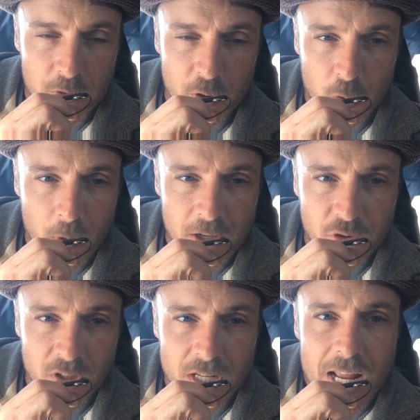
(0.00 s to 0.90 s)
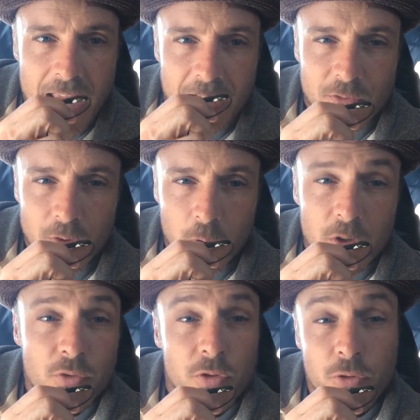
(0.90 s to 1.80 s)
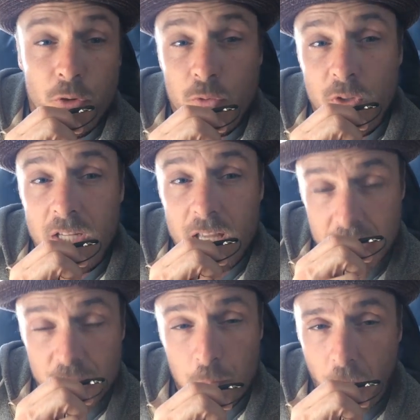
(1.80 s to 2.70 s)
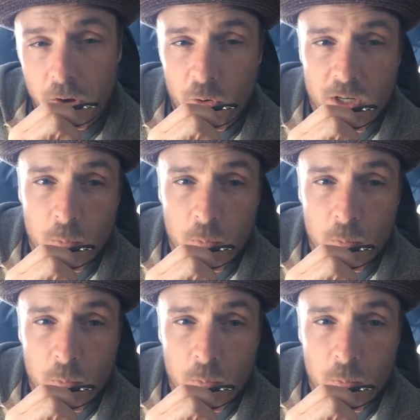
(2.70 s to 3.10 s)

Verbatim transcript: your correction, and so he's just choosing his priority,